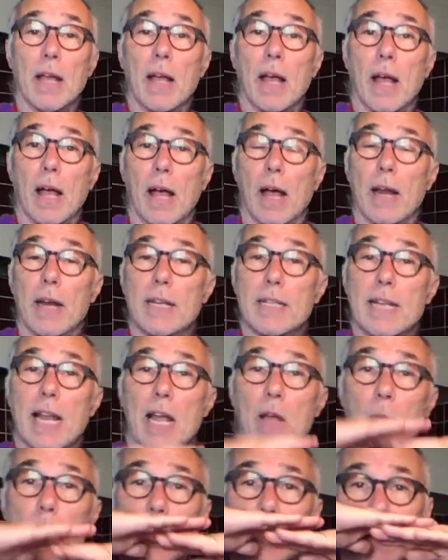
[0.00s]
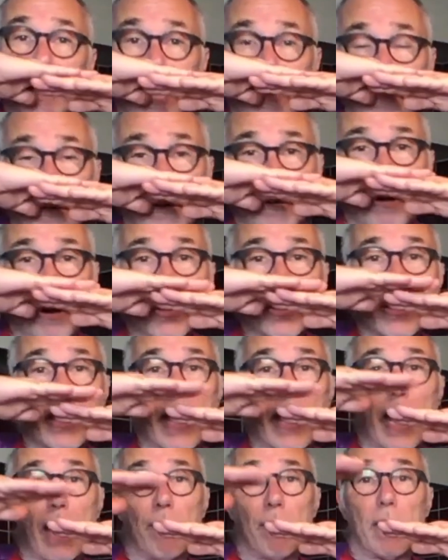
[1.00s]
And it's like we skim across
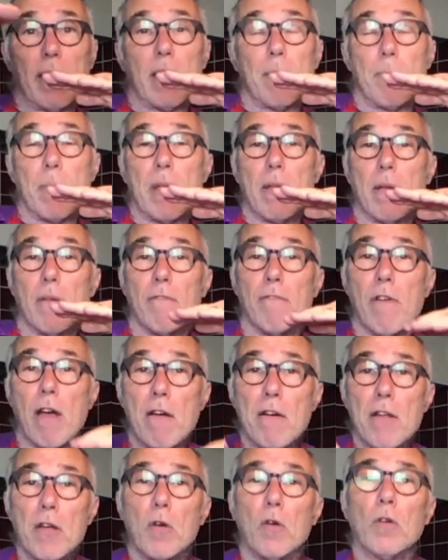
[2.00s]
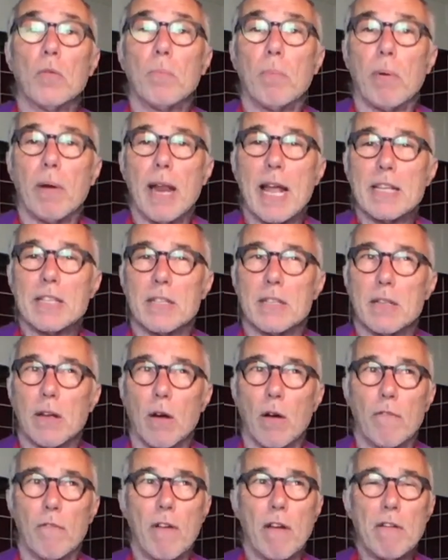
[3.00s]
life and it'd be very unpleasant or
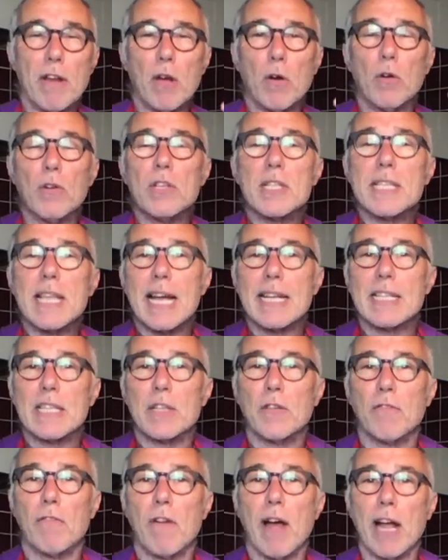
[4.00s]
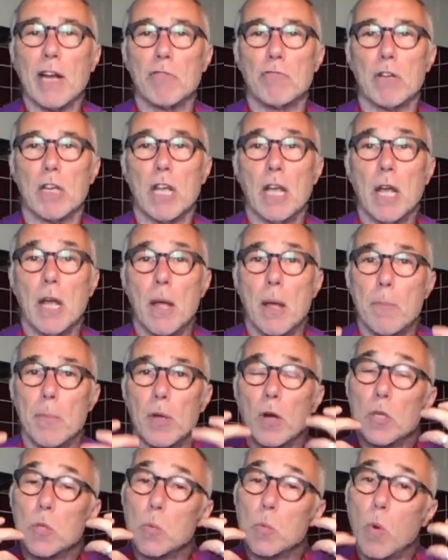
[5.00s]
very unsatisfactory
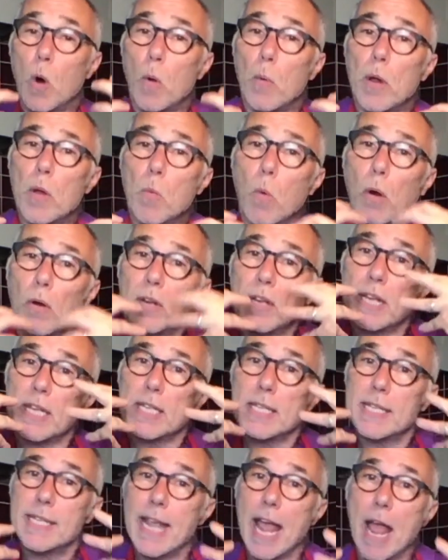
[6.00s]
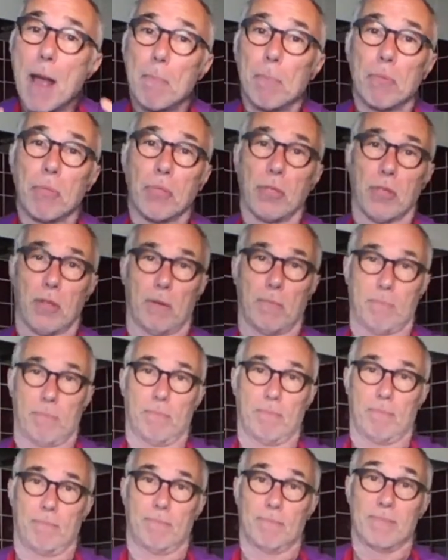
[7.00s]
because what we want is depth.
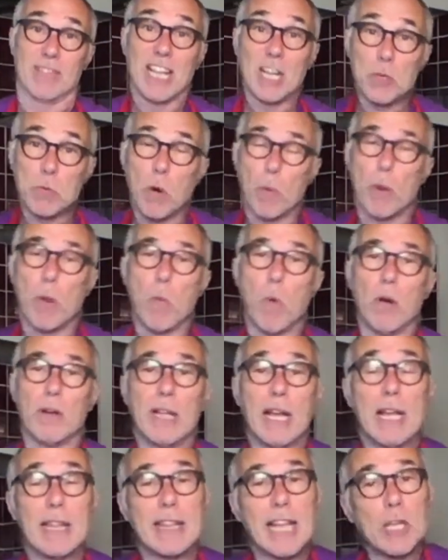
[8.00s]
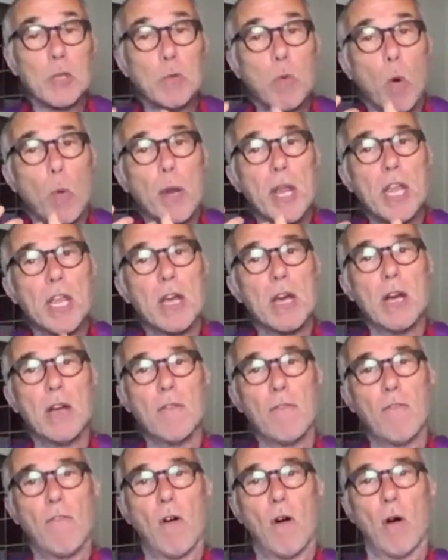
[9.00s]
That's what we want. That's what we yearn
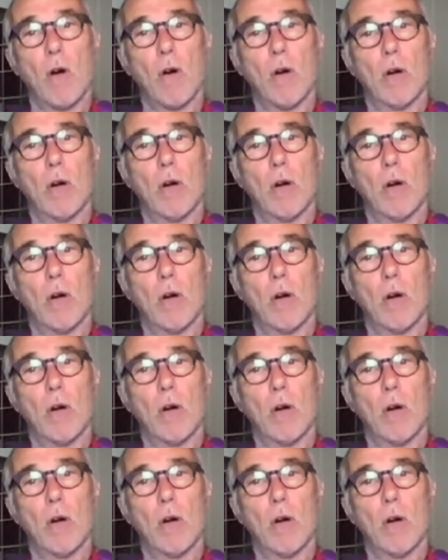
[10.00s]
for.